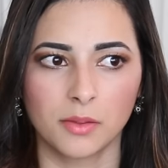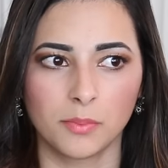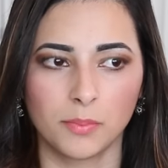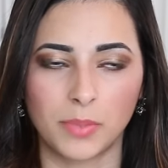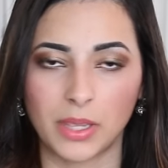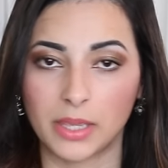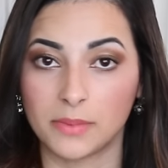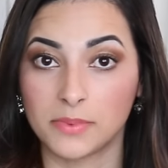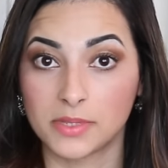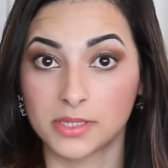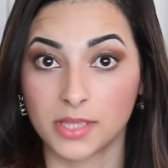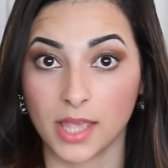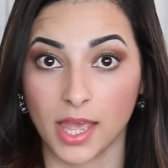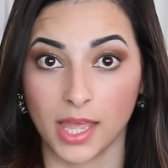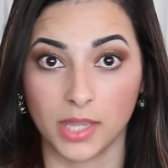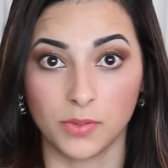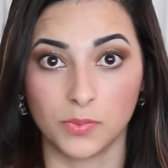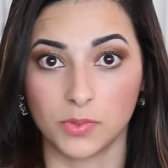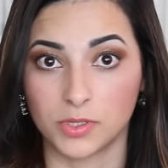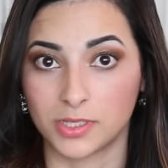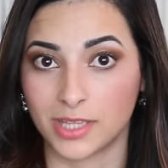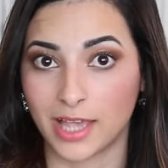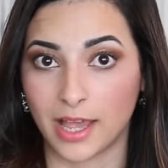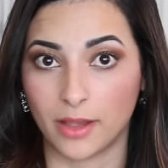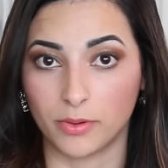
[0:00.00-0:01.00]
baby's
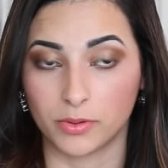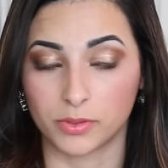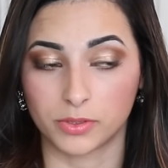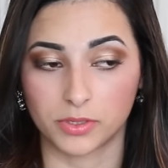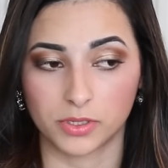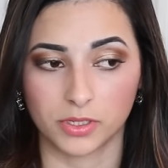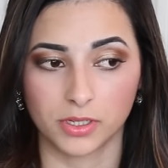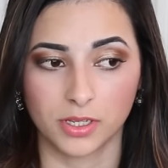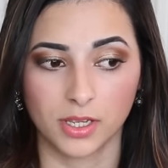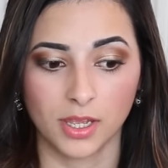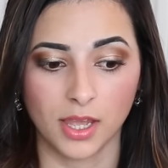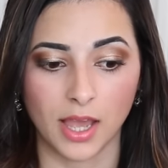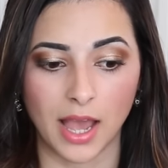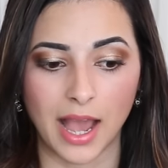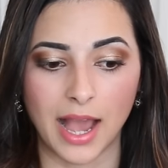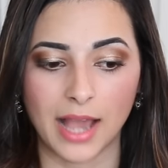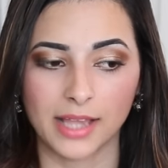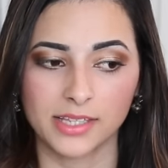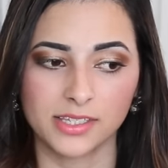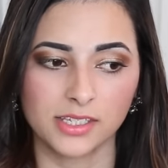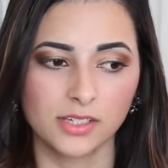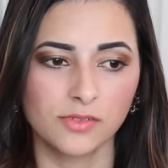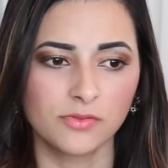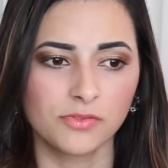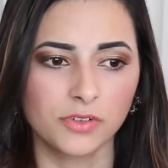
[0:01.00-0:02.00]
head was out.
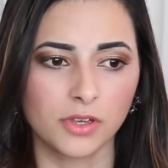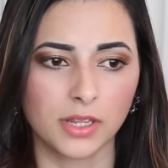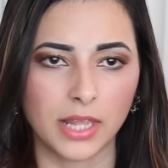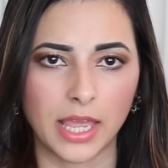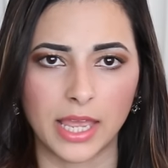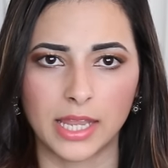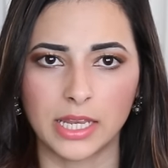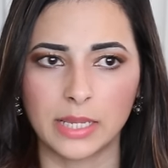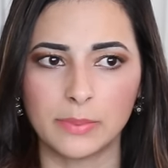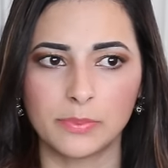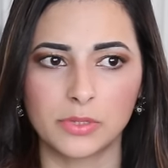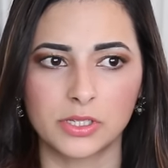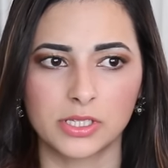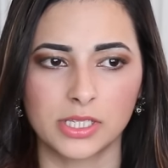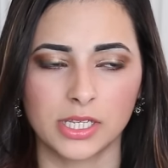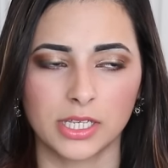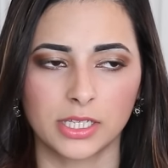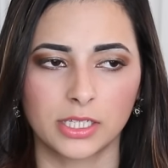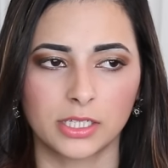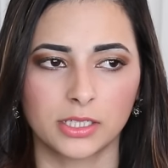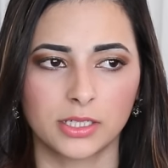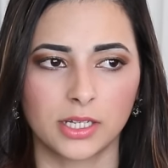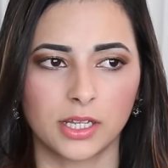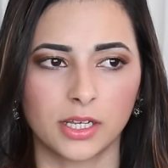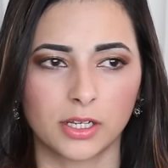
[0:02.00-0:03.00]
I didn't feel any
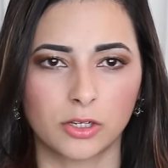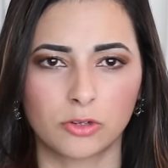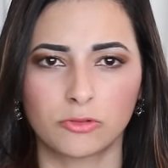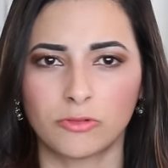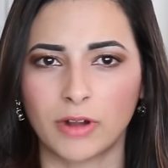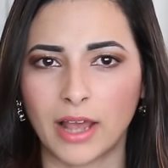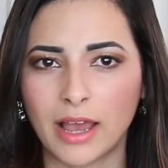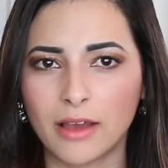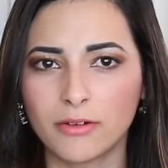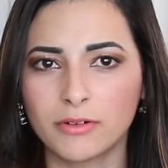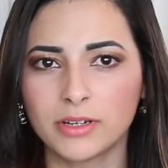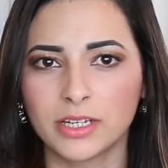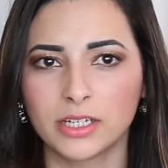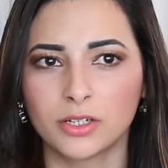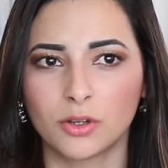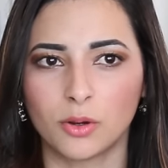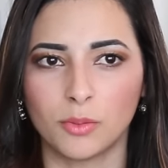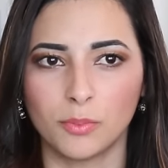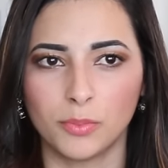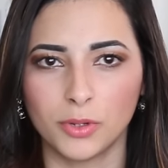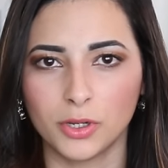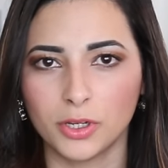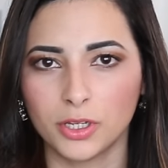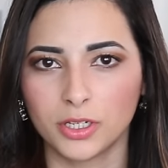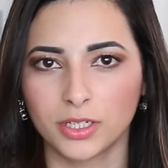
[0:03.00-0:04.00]
particular crowning
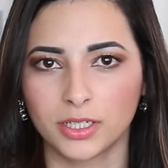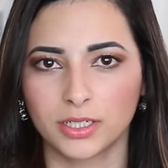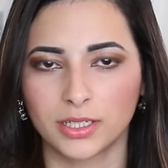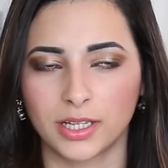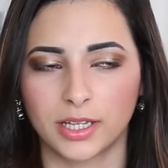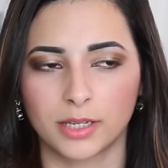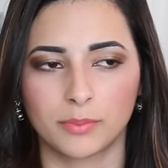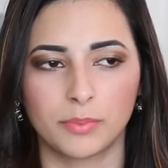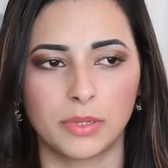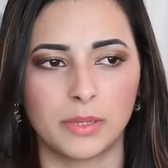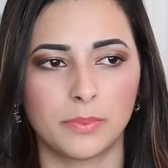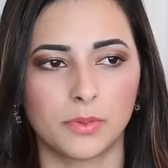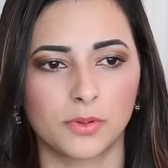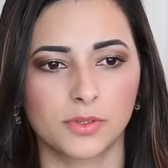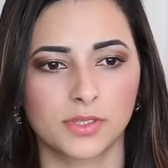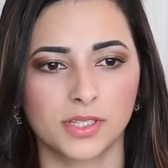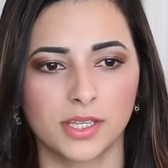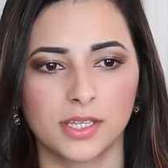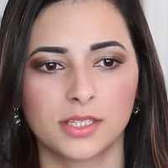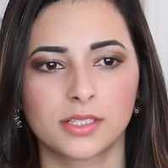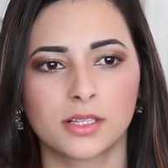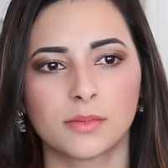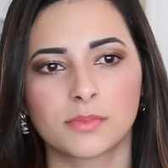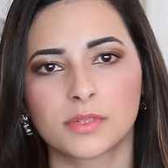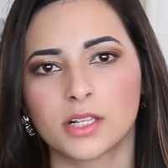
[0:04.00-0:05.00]
or burning, like people
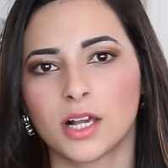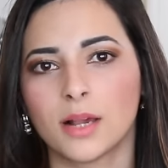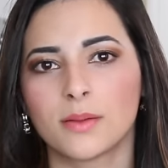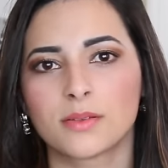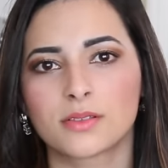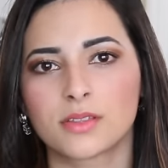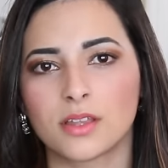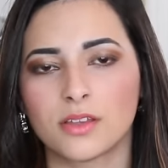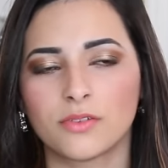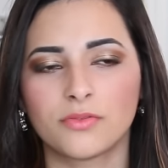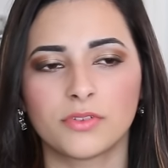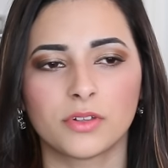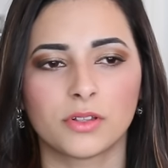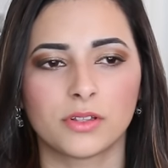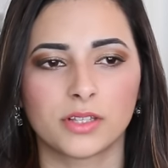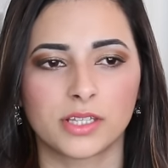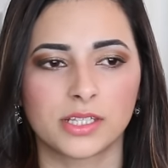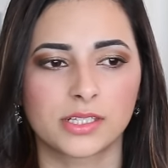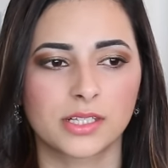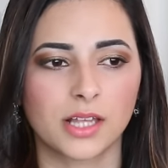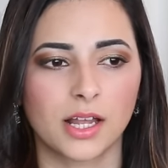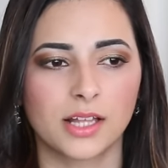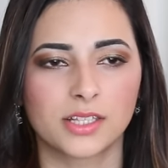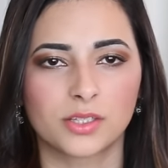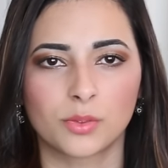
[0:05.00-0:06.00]
say sometimes they feel
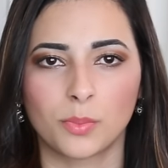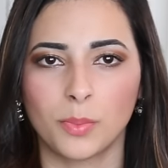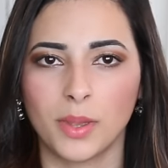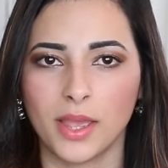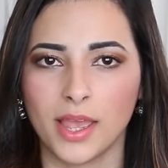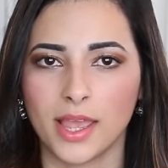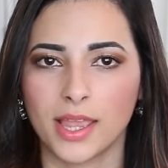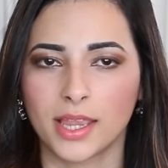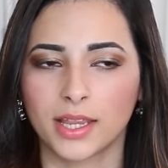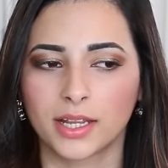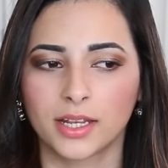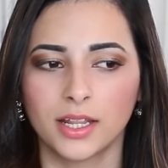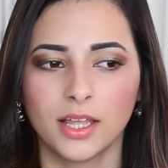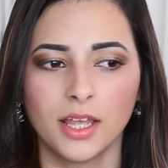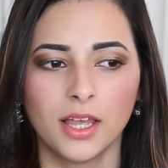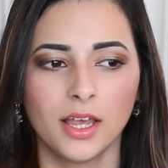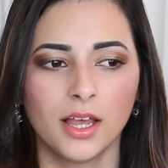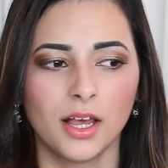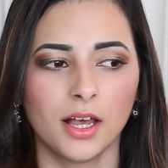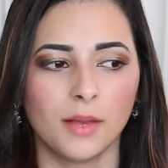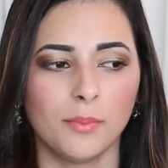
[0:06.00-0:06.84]
these kinds of pain.